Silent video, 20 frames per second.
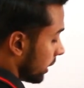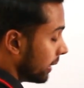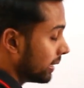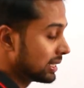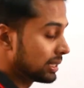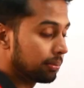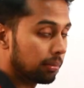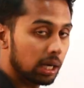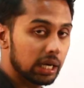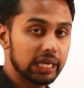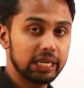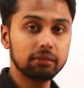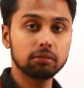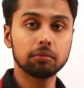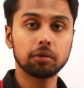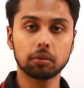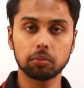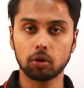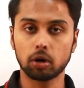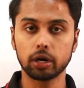it is a
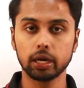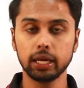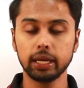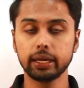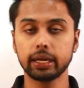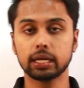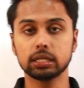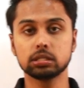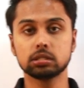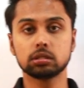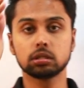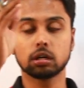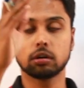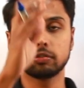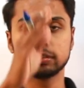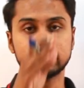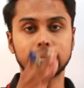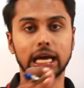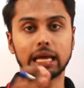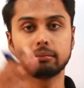multi-member body consisting
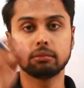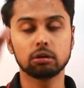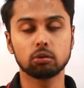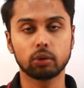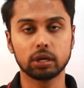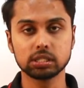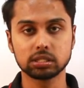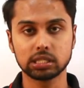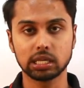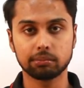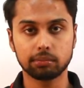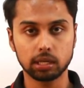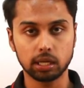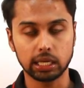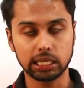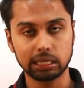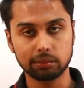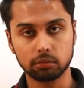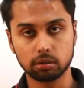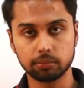of chairman, vice chairman,
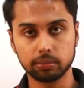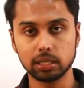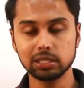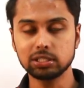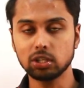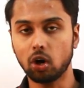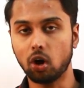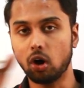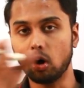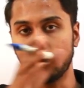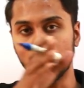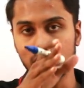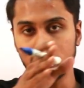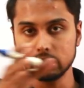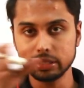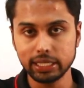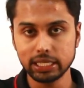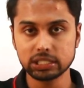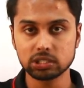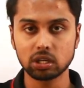other members.
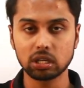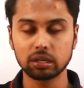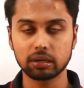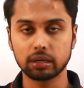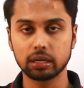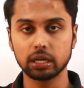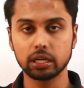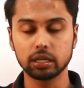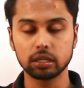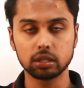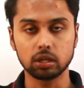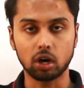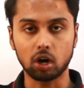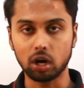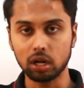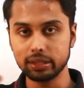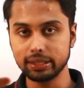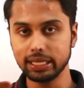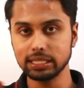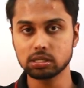All these are
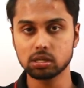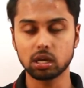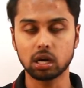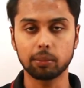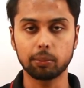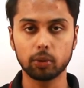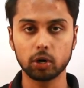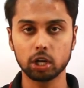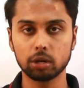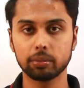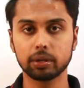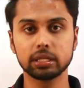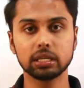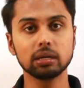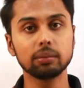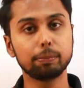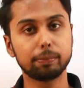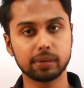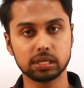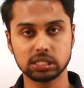appointed by
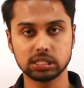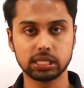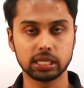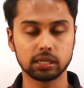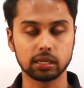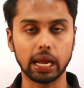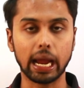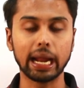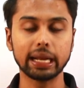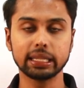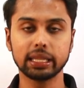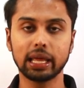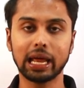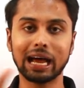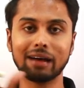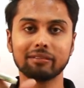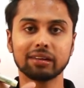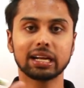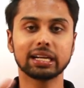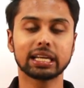the president, and they are
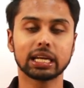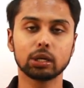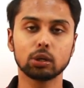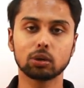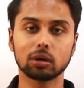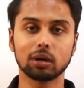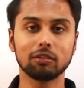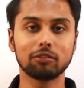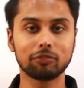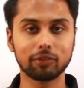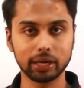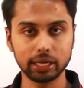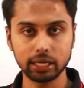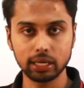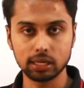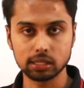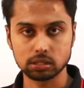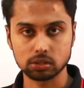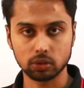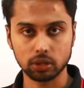having a tenure of 5
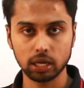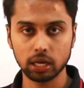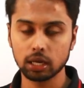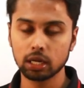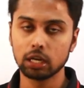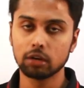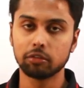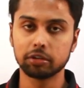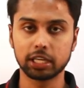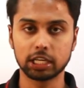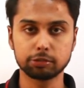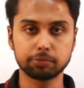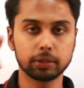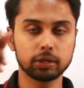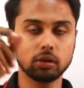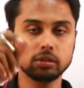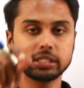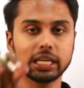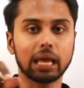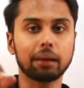years. Okay, with
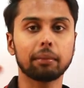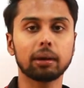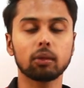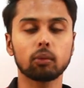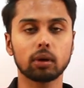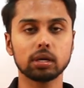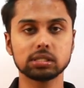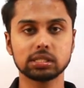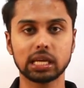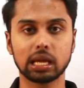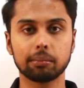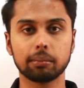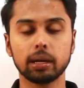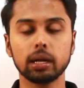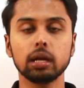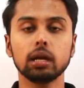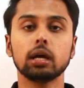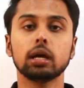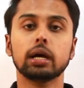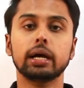respect to chairman and vice
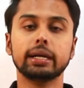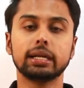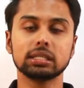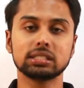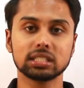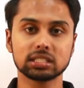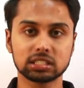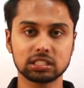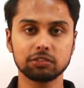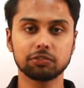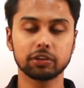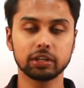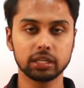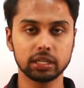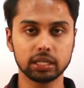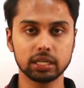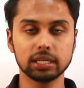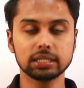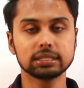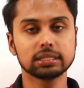chairman, it is 65
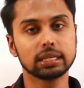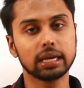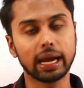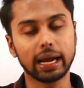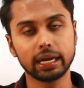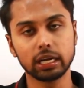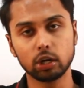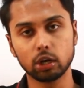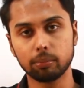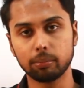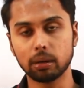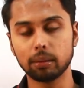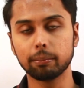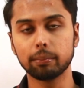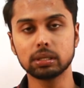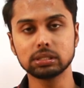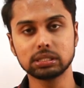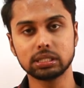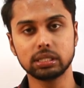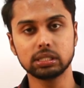years, and your
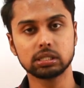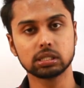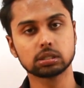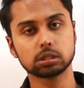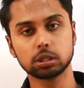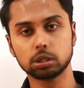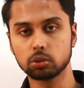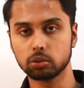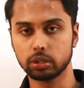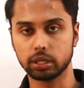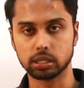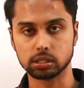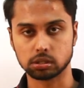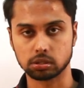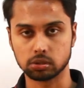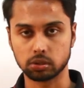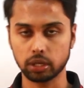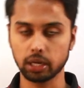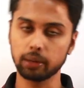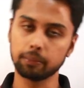members, it is 62 years.
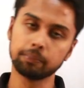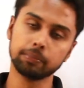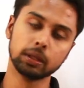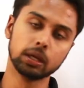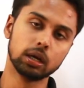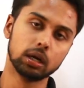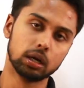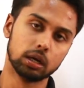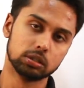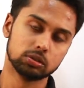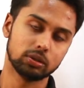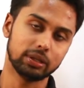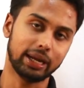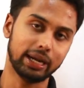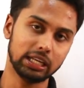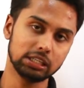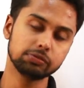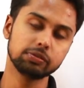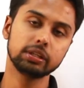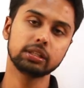Okay, so
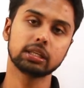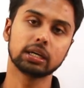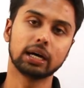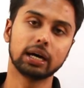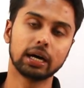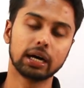that is with